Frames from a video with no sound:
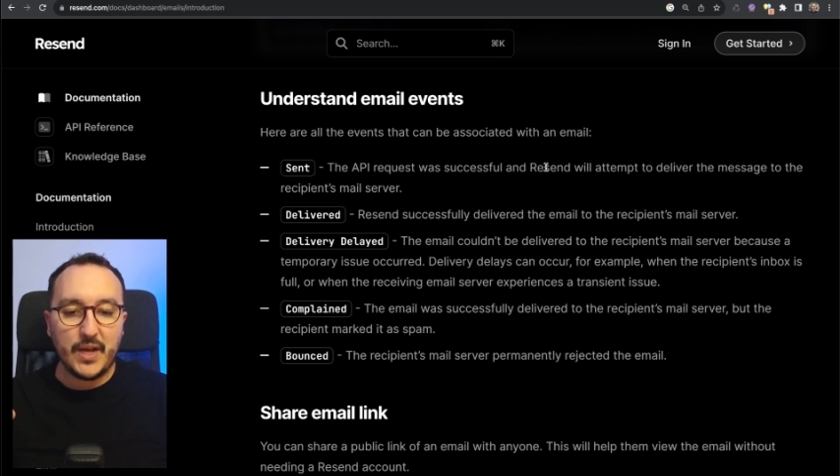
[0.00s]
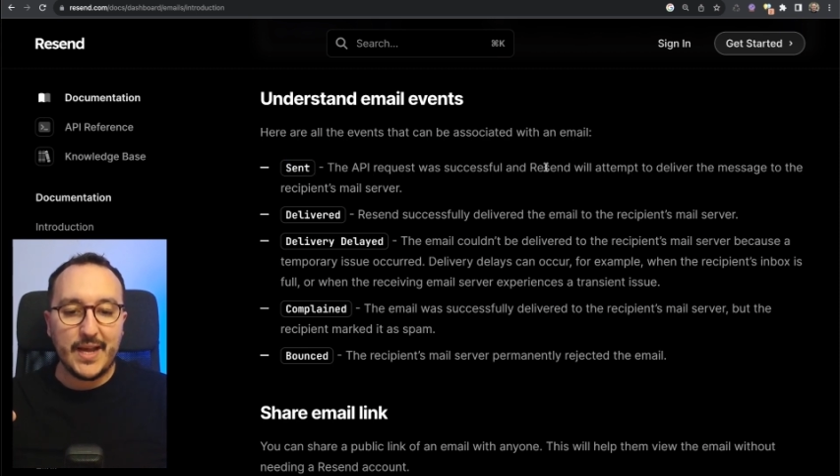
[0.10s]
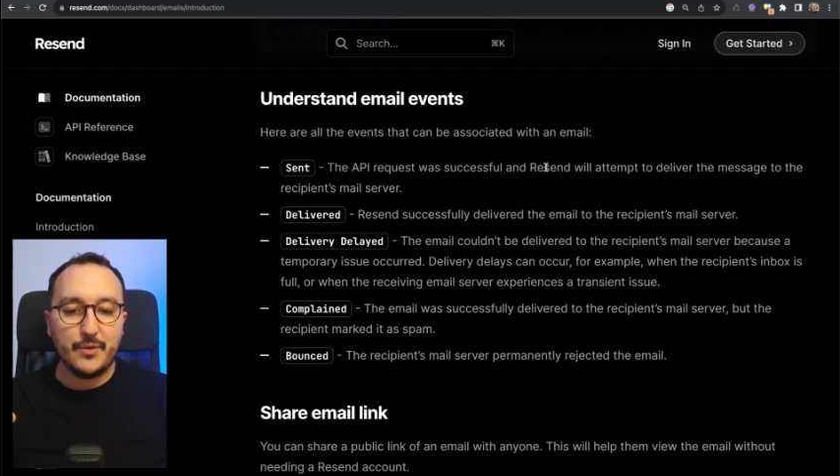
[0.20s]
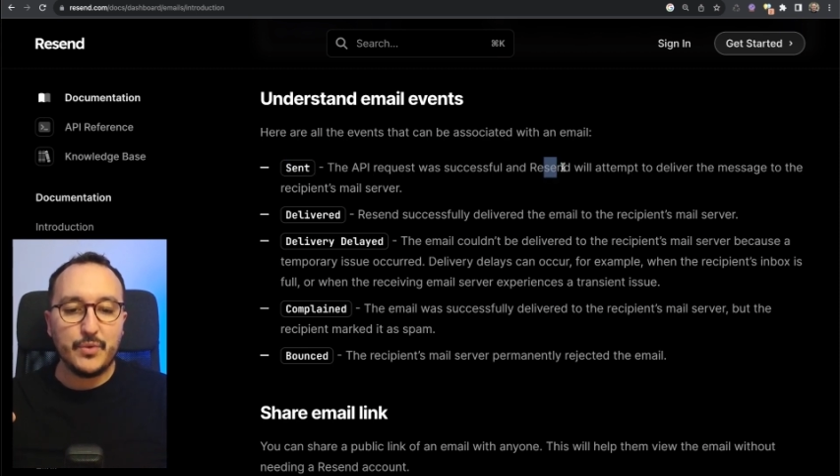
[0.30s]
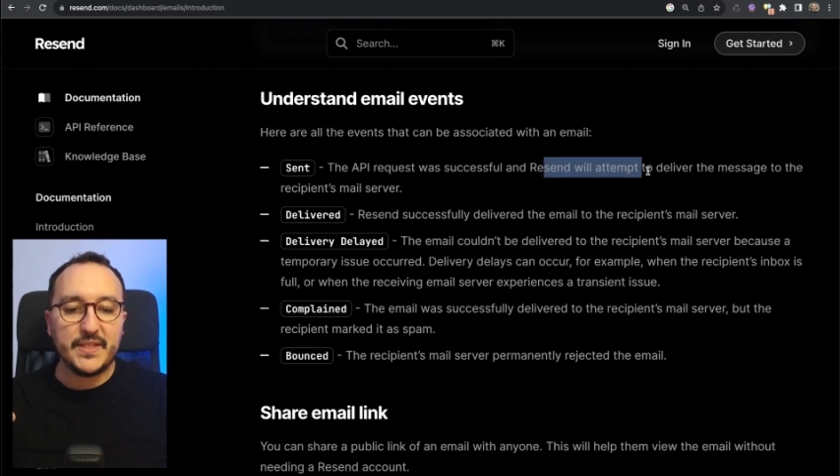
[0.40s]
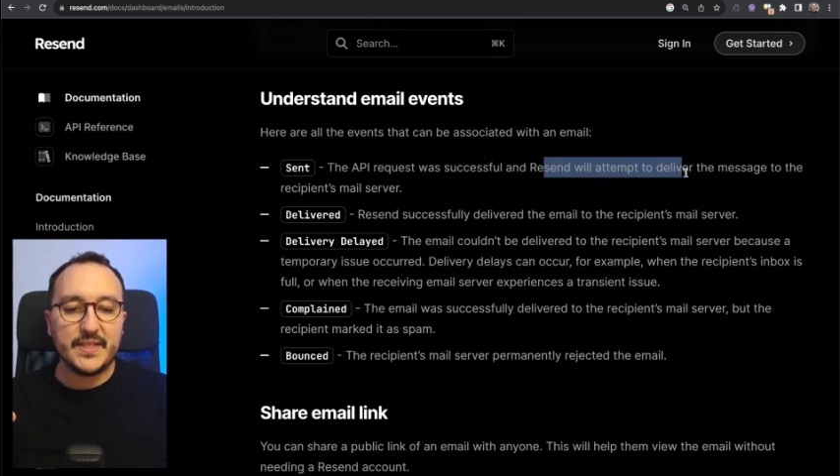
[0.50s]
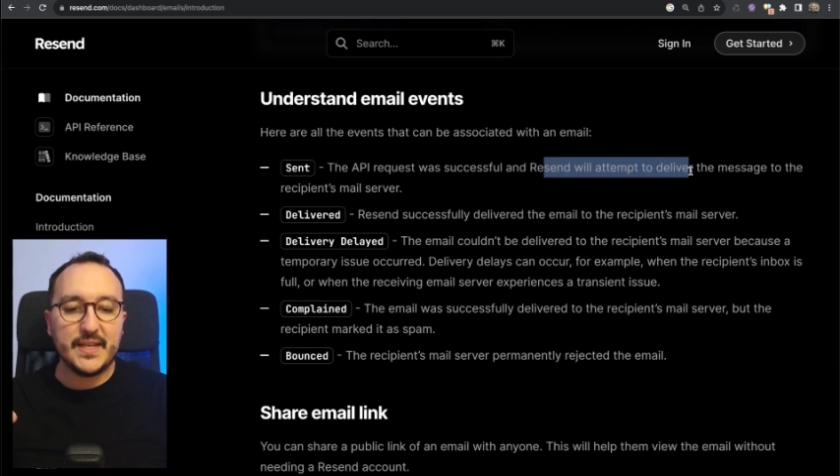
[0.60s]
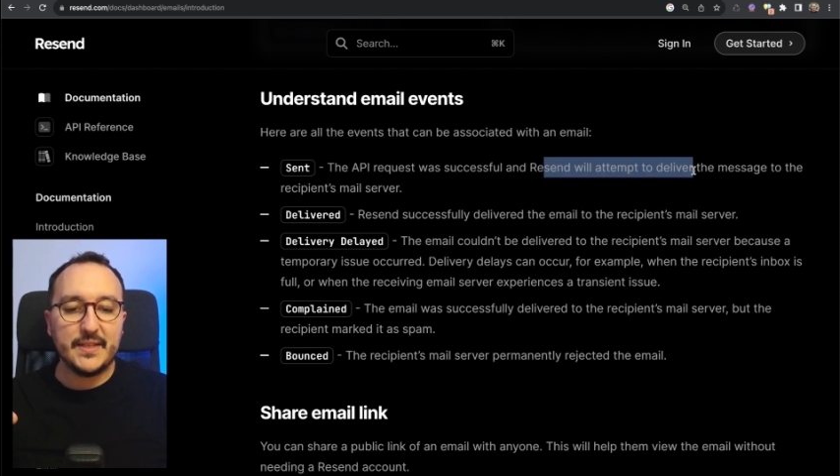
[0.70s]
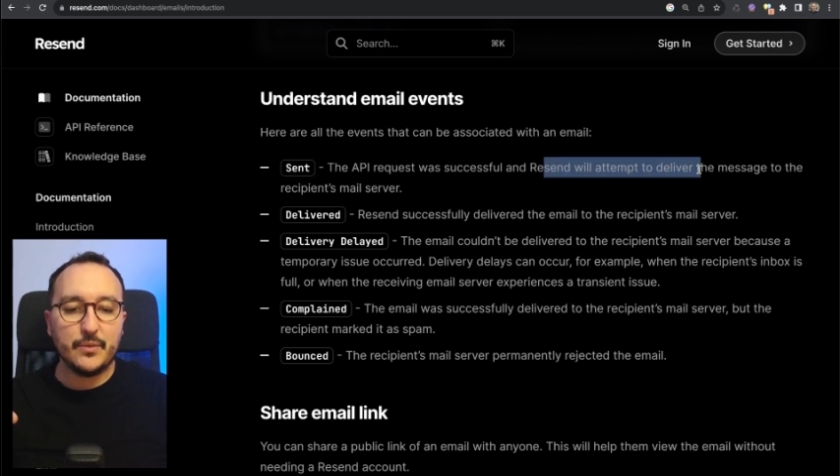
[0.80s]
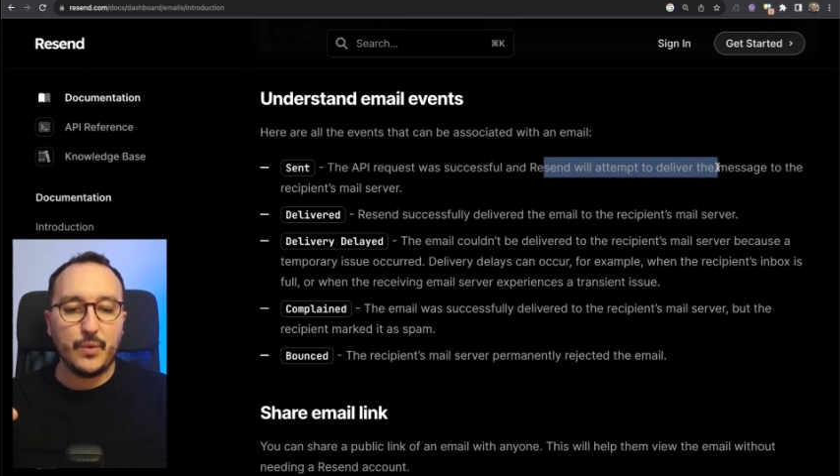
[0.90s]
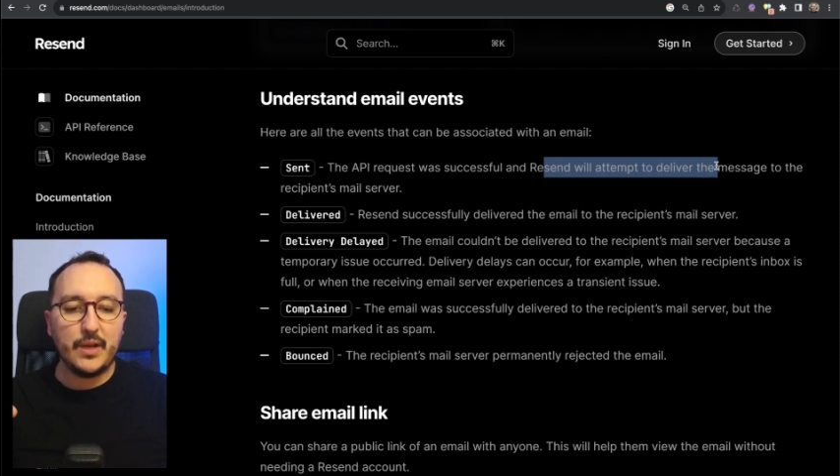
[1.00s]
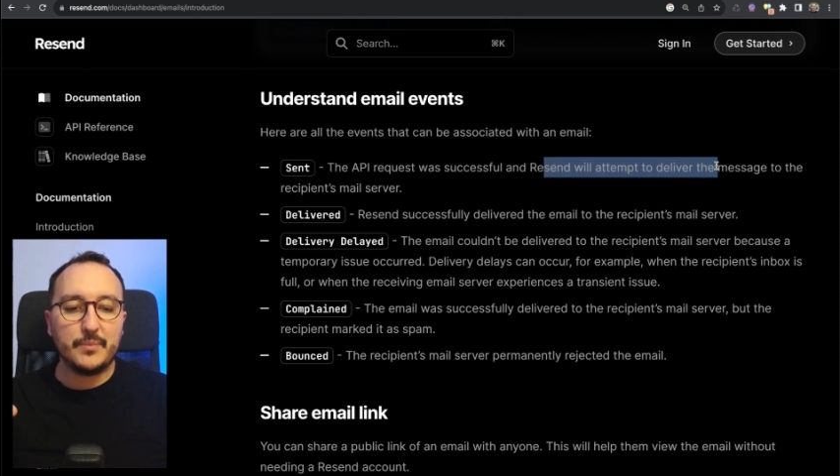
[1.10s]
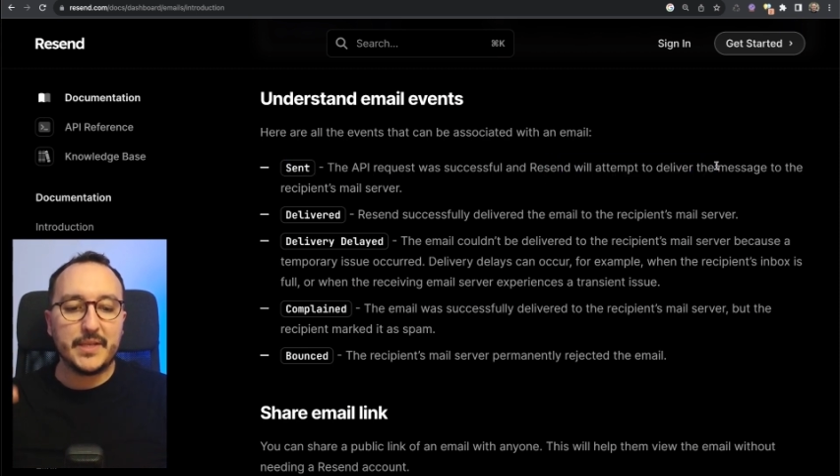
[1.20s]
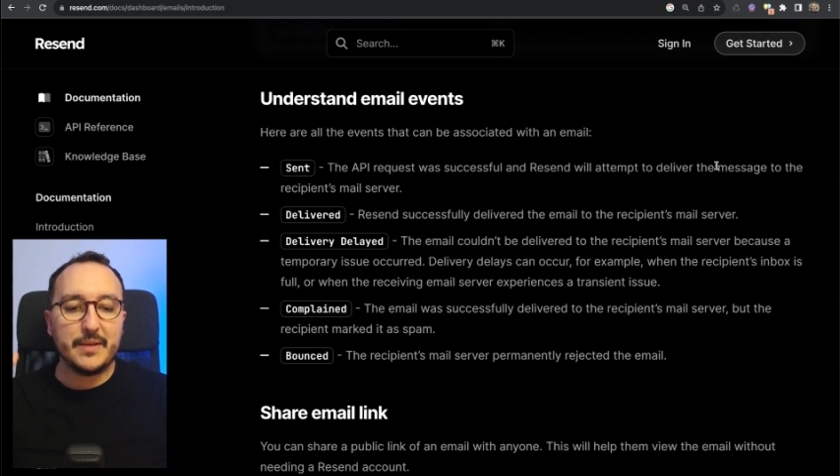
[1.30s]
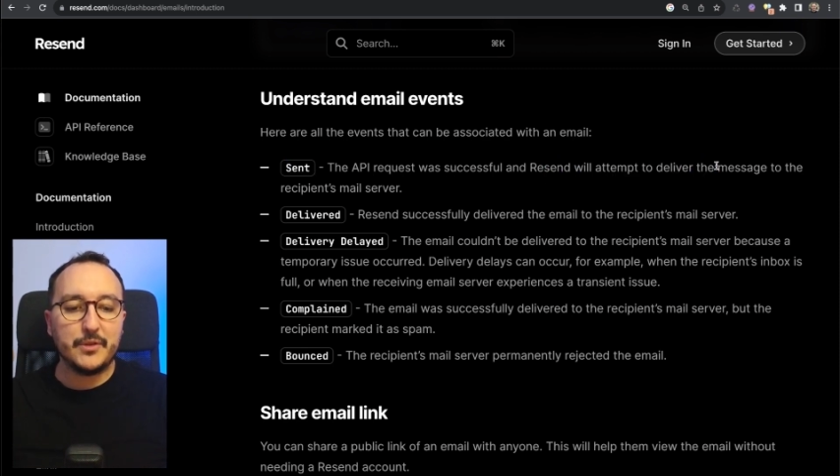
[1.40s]
and Resend will
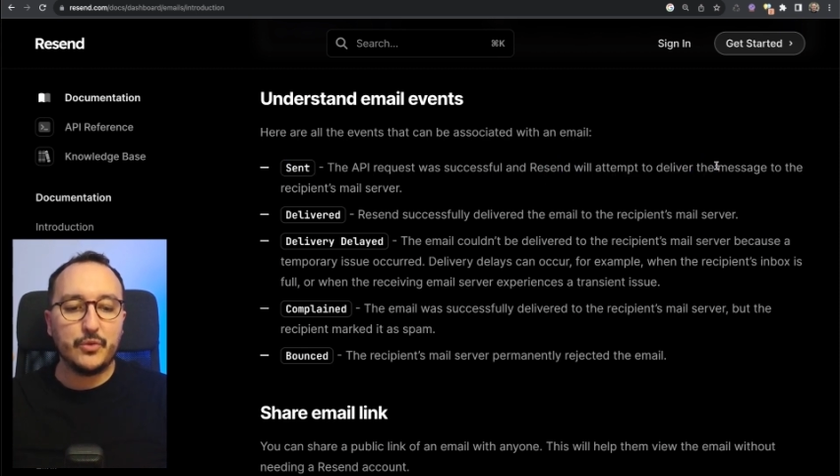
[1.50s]
obtain